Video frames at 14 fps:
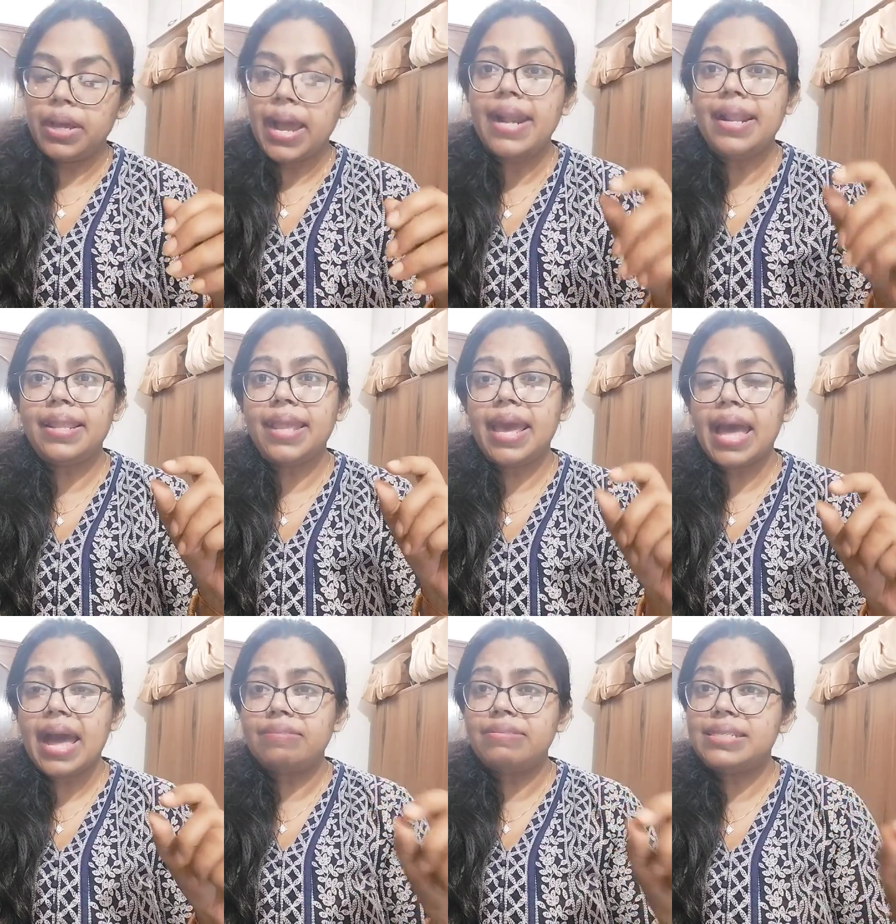And they
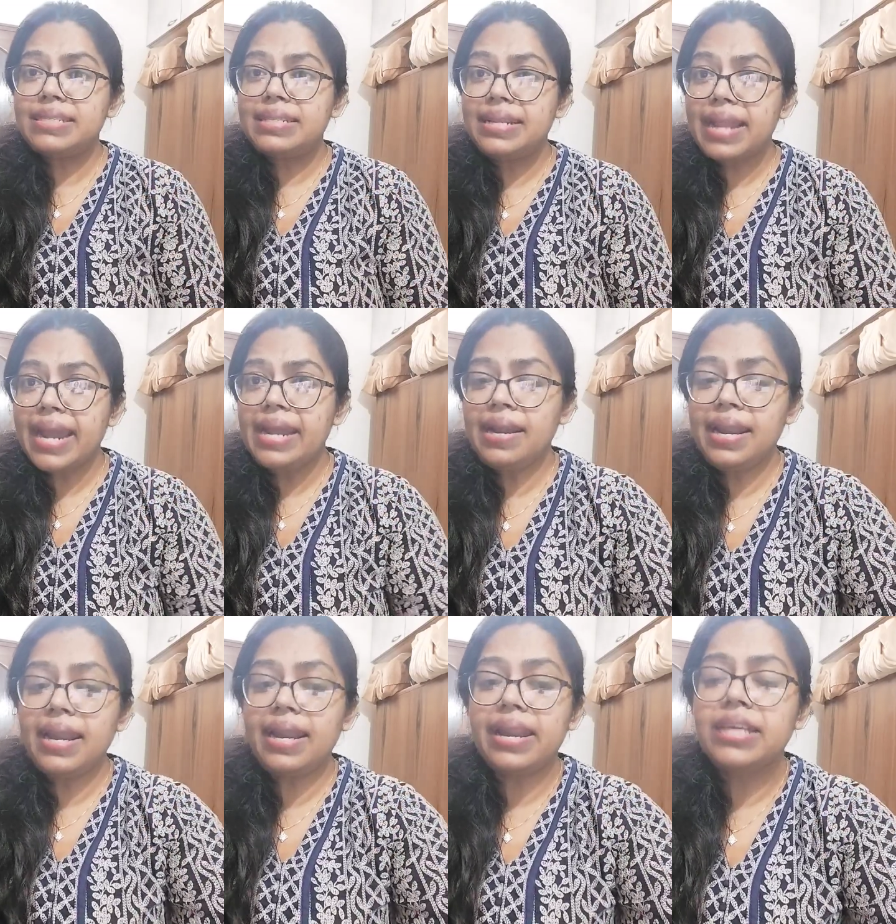have
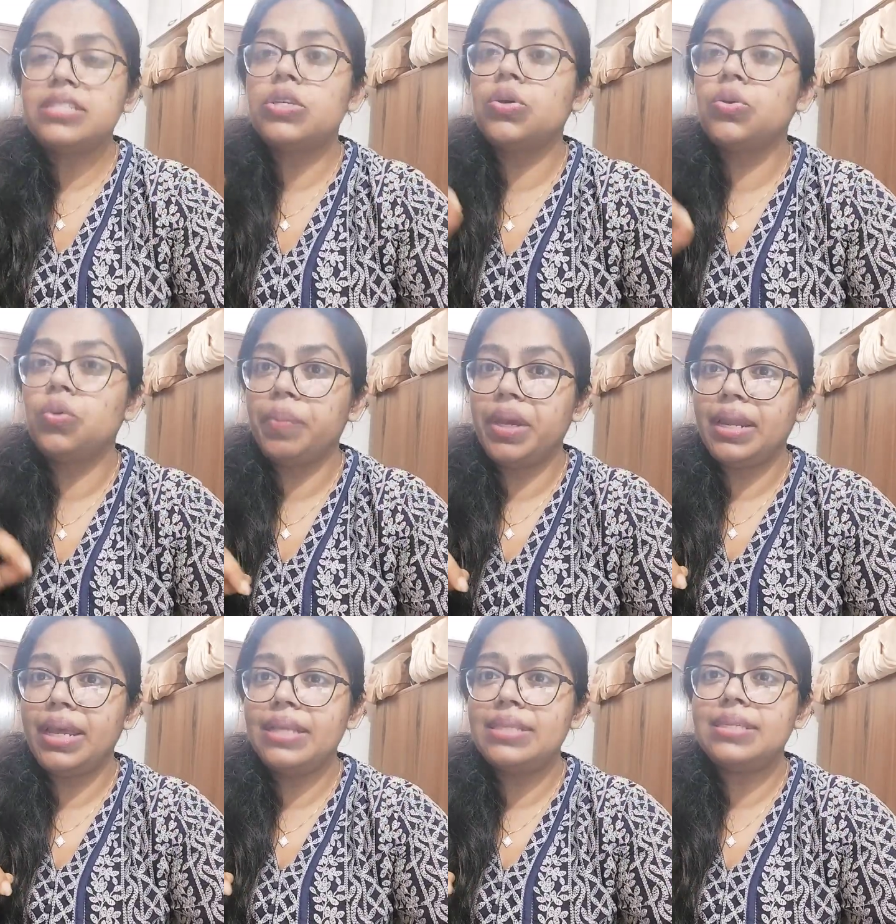slightly less grooming
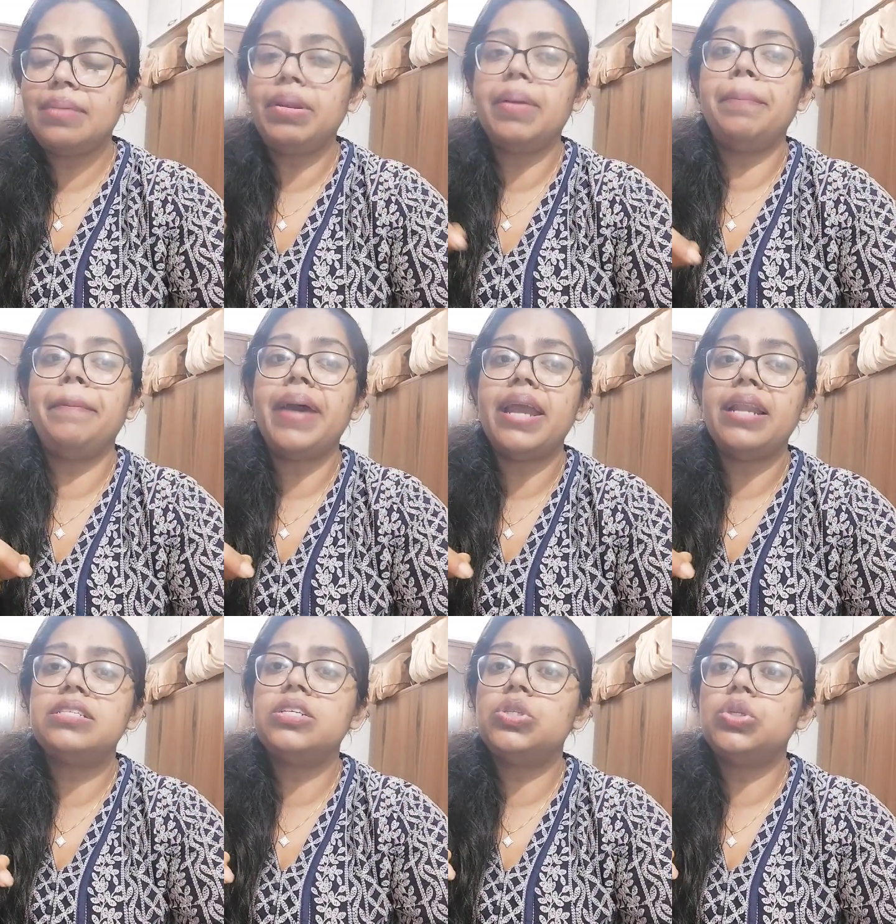needs in
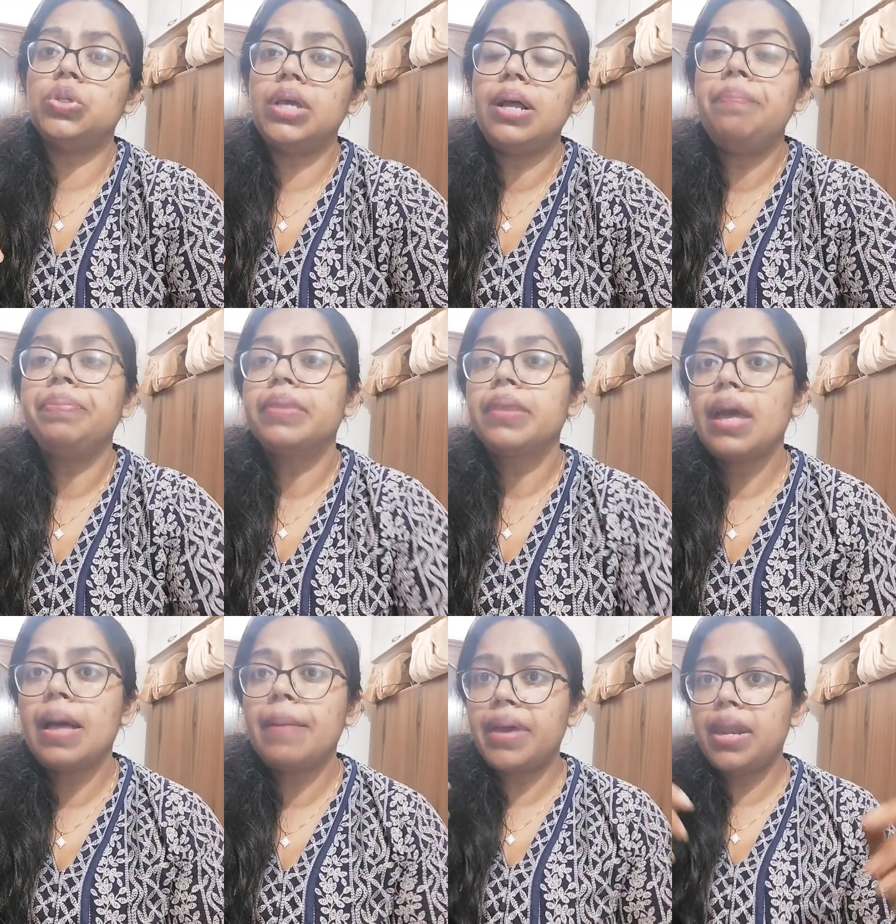comparison to the
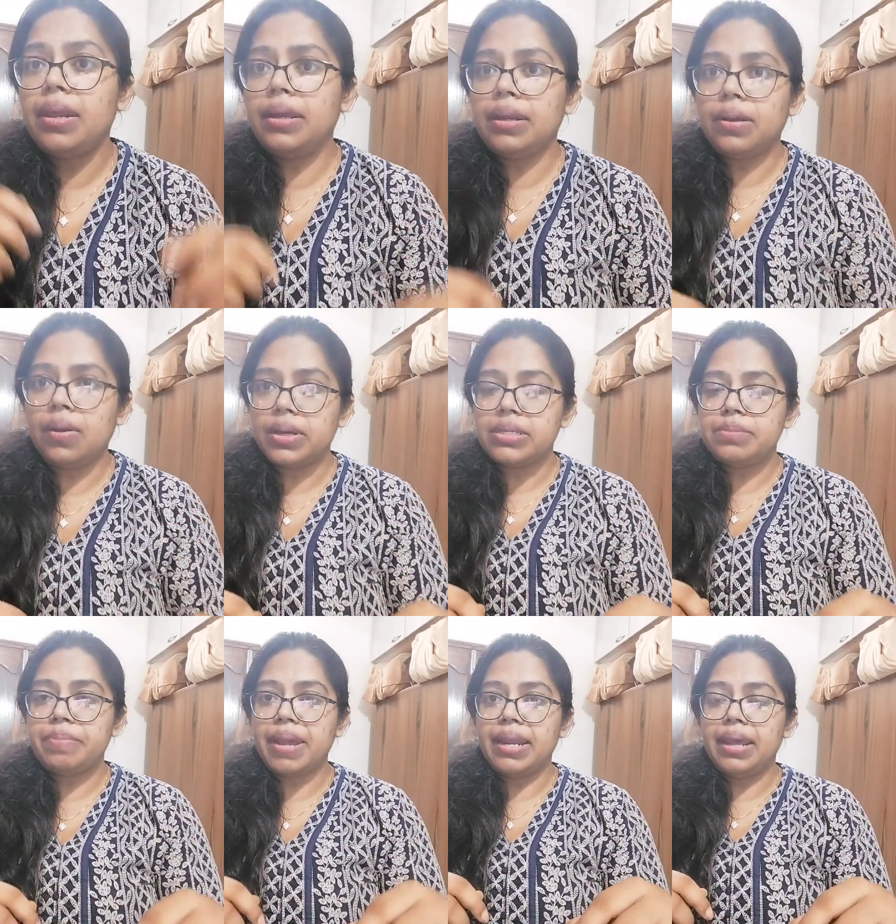American Cocker
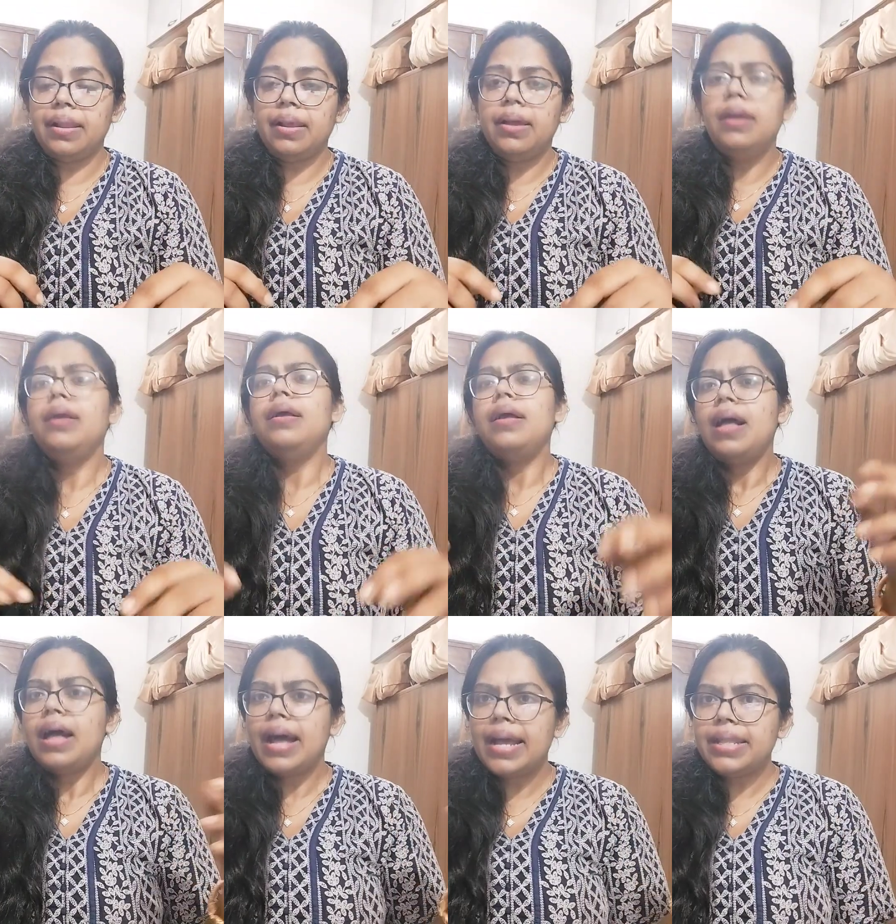Spaniel
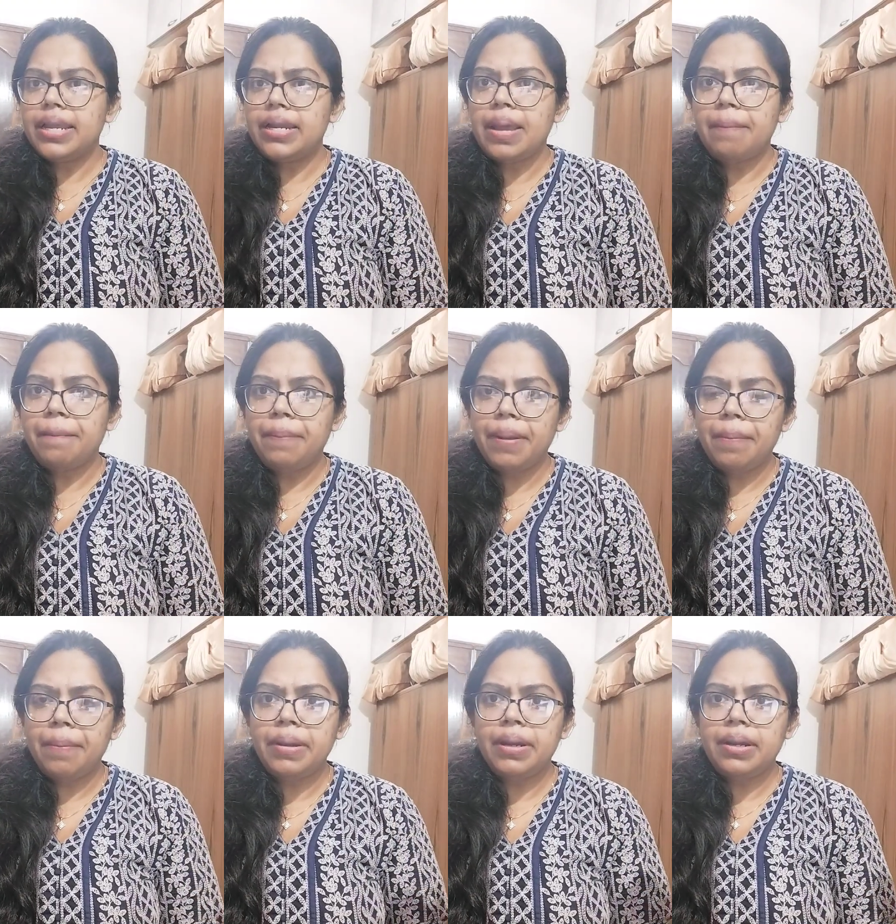are there
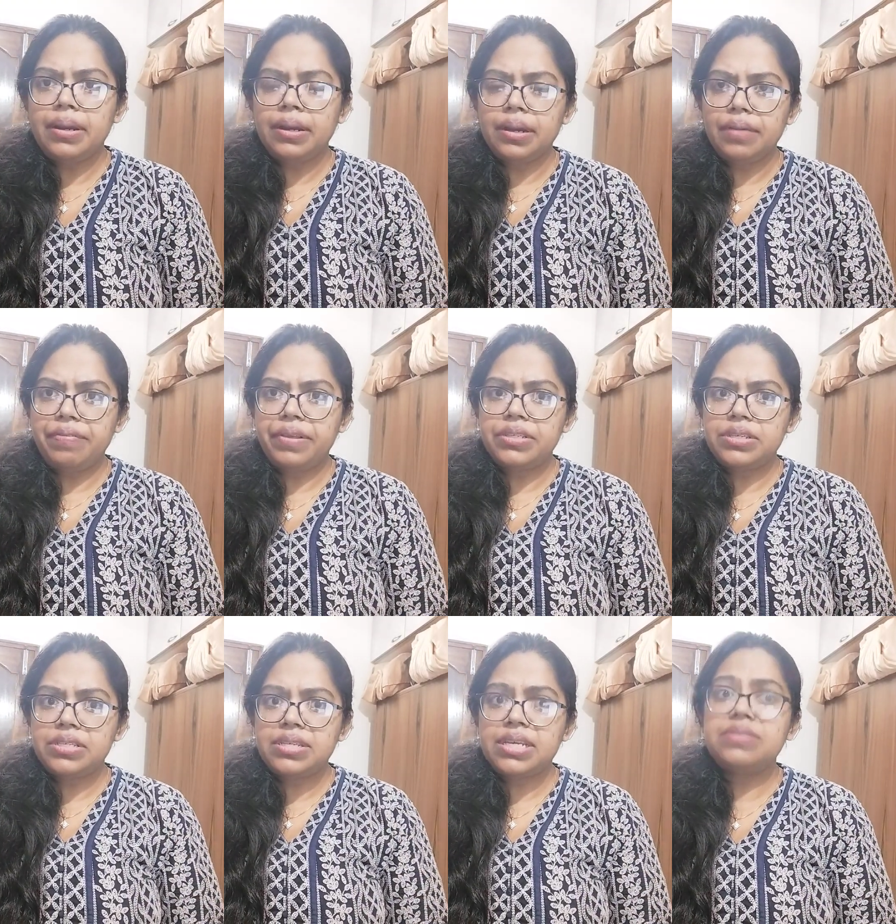temperament
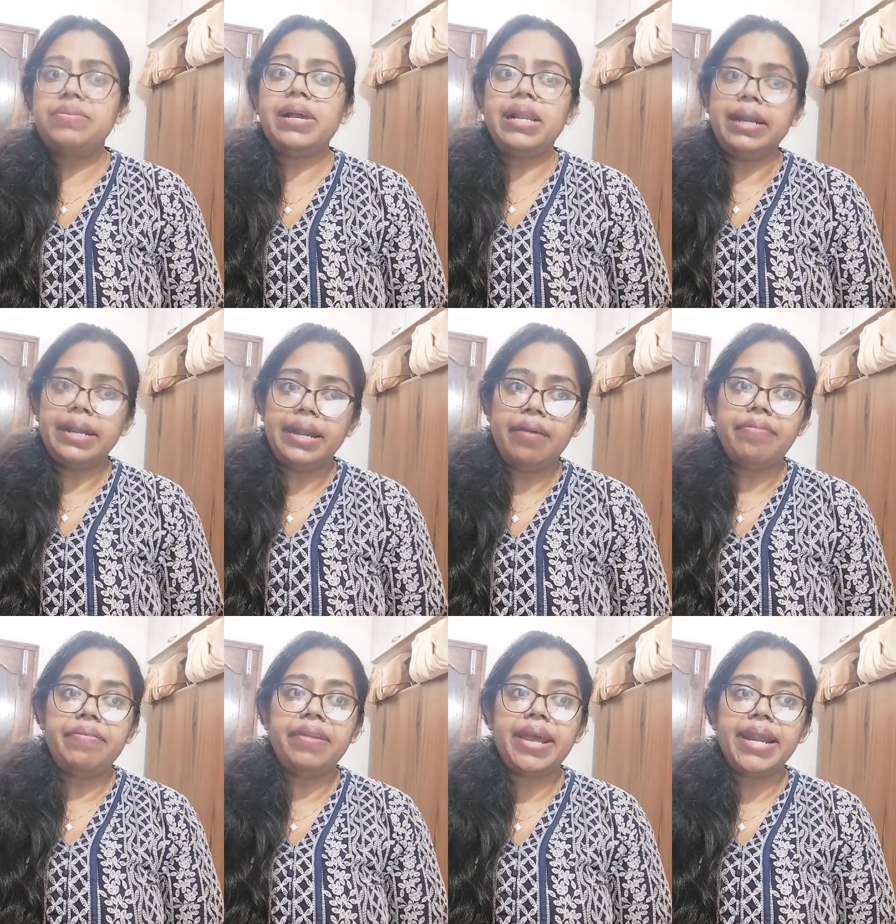differences as well
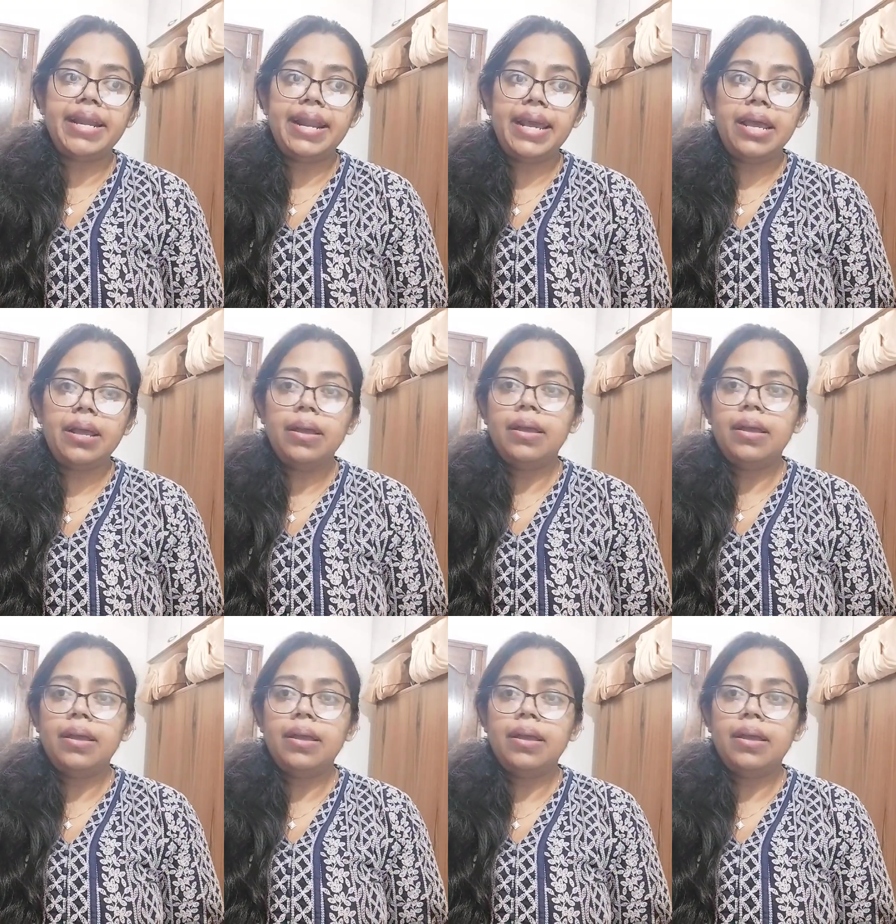definitely